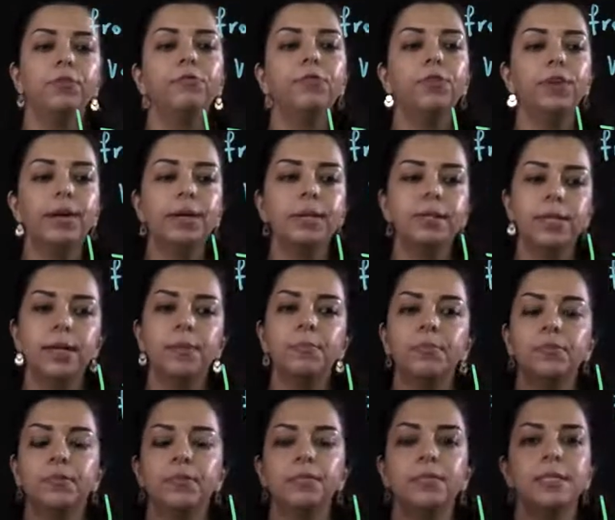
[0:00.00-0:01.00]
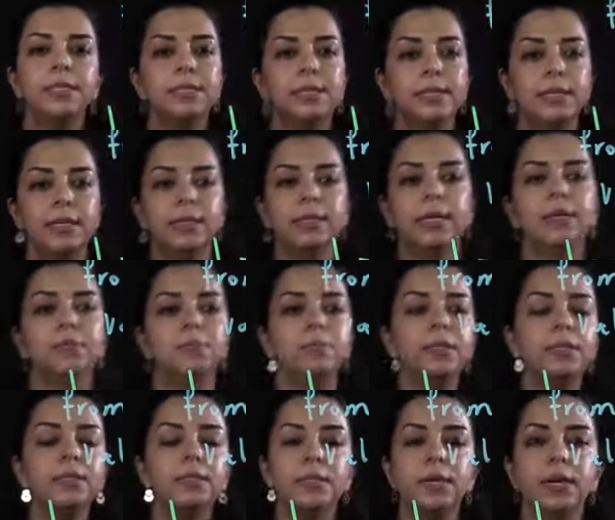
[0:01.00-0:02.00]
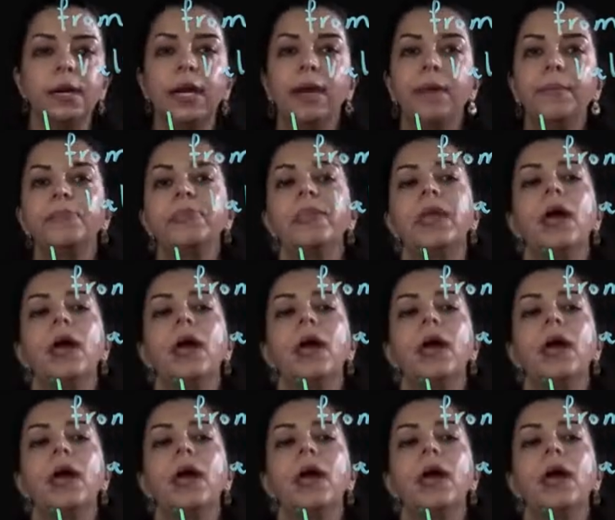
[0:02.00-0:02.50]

For example, let's say that Peter